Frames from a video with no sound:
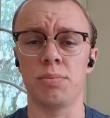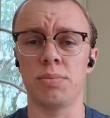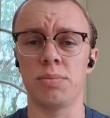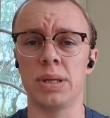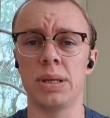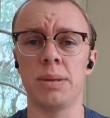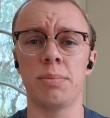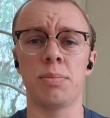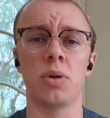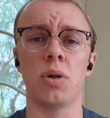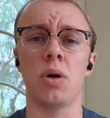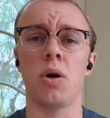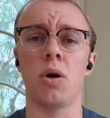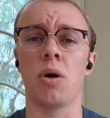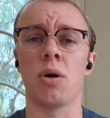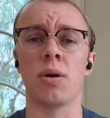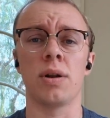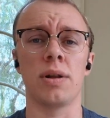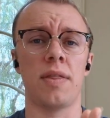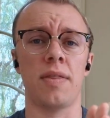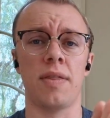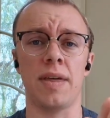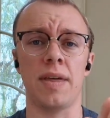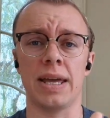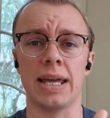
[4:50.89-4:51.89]
People
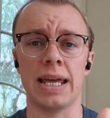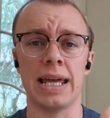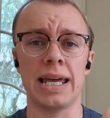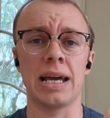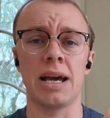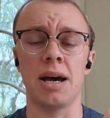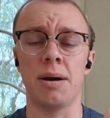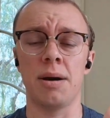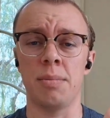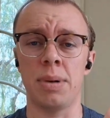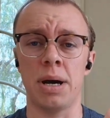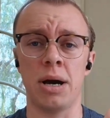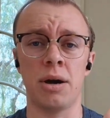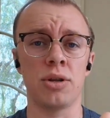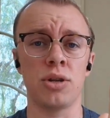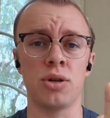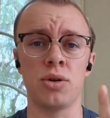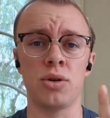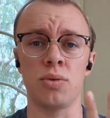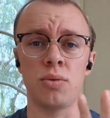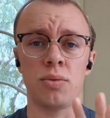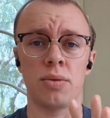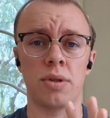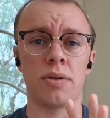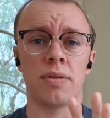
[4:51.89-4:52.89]
aren't thinking about
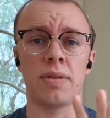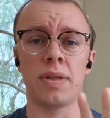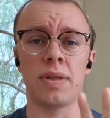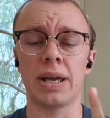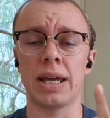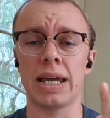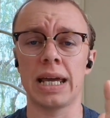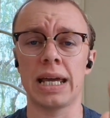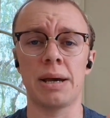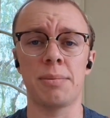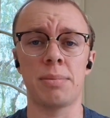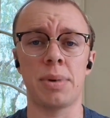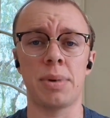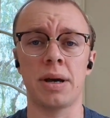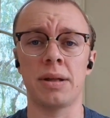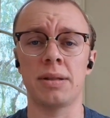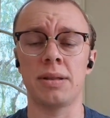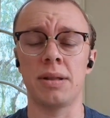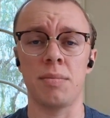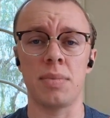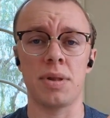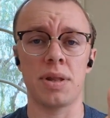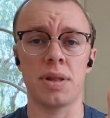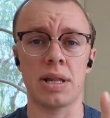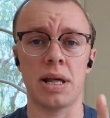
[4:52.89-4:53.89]
you, they're thinking about
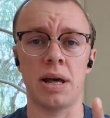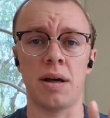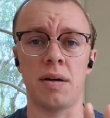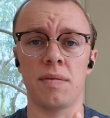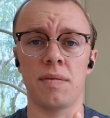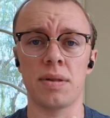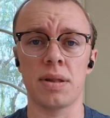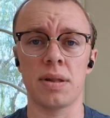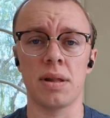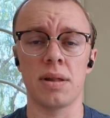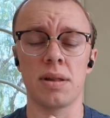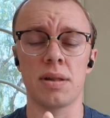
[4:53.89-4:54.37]
themselves.